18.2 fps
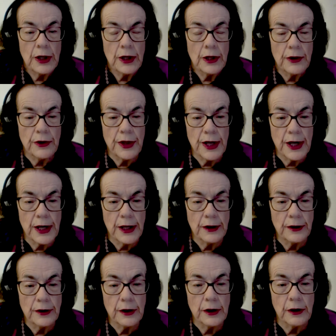
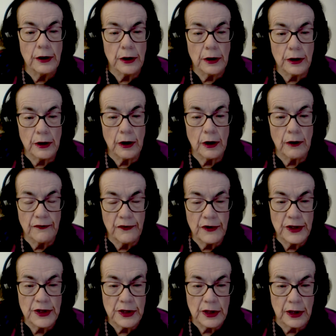then
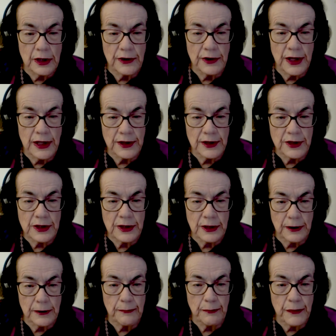obviously that's
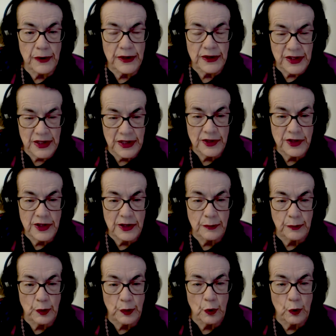a
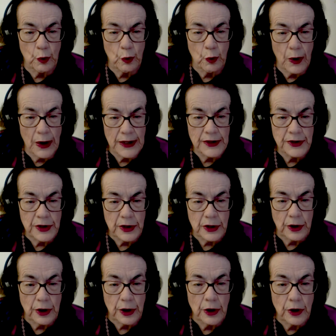sensible way to
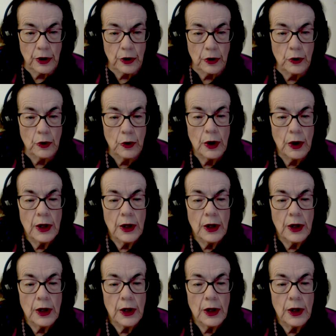go.